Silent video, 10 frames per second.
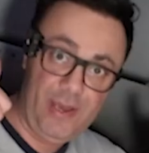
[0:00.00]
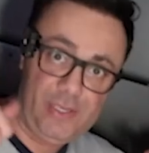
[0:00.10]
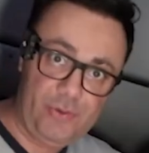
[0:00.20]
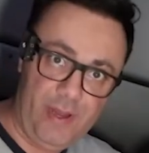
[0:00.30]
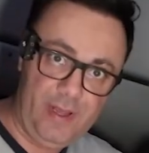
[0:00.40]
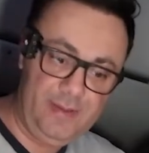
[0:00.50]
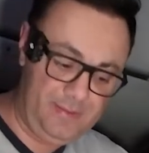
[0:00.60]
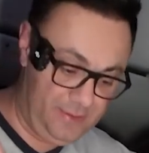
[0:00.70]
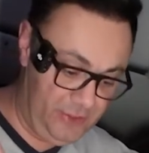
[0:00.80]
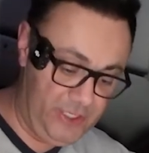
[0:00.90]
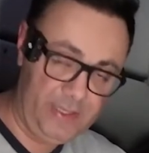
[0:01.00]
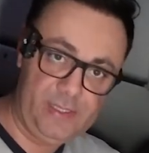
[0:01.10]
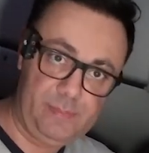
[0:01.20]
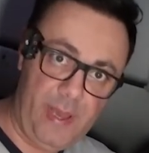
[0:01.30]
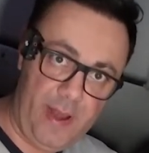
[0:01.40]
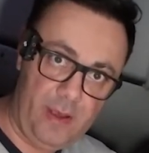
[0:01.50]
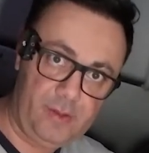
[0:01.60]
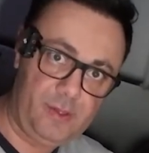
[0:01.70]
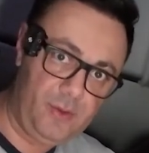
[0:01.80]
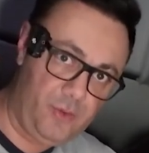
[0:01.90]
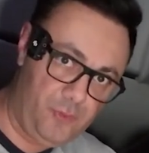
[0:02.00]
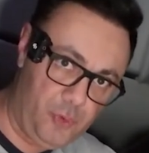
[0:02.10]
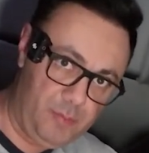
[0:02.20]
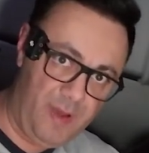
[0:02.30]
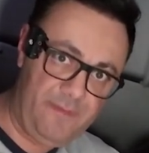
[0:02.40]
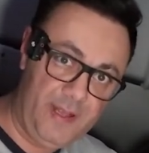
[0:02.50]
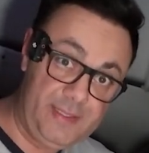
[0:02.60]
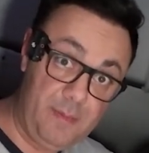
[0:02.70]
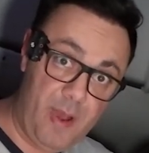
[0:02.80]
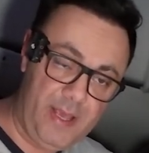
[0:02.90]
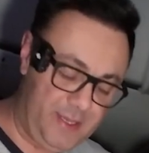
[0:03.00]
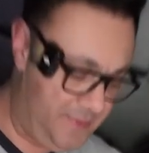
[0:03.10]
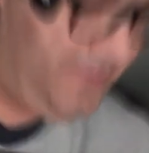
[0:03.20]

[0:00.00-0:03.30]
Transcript: guys ready? Check this bed out with my fancy mic.